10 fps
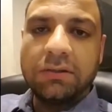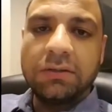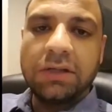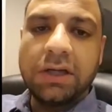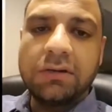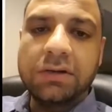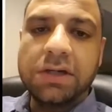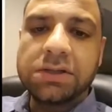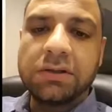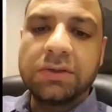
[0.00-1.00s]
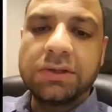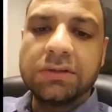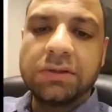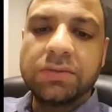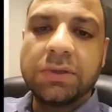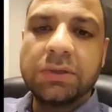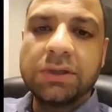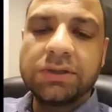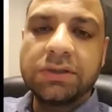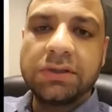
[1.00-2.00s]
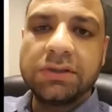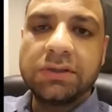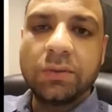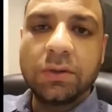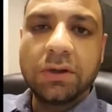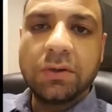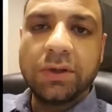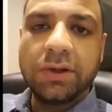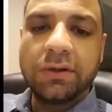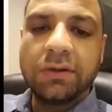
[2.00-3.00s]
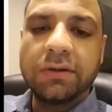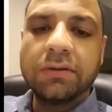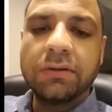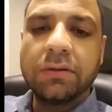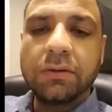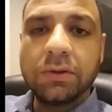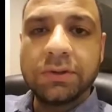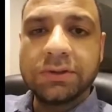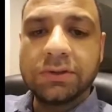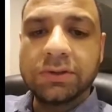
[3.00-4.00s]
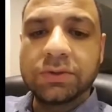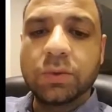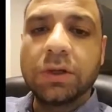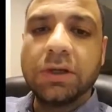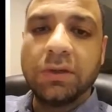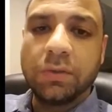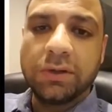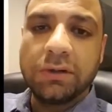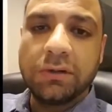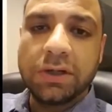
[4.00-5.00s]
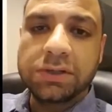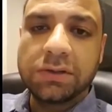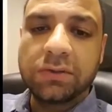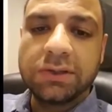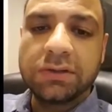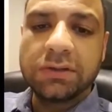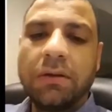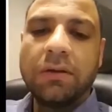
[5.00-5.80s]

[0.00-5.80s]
get international research published, is to work with local researchers working with international research.